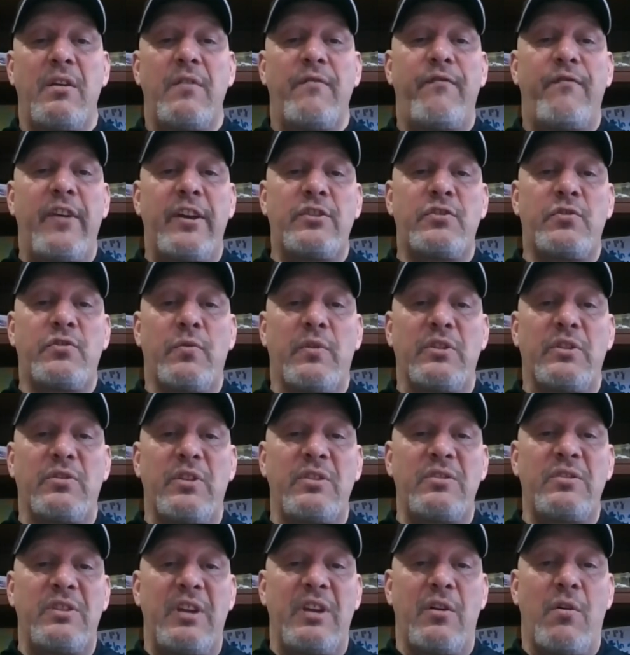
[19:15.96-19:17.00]
fix their
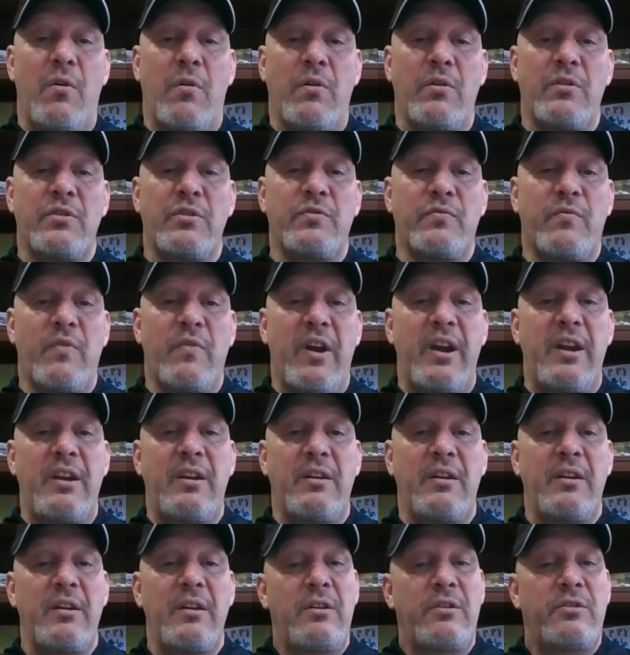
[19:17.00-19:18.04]
existing cars, right?
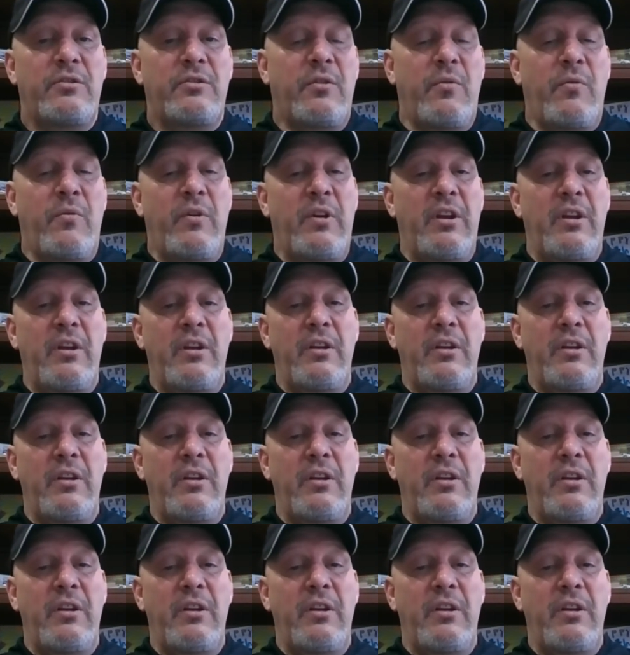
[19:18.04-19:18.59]
So,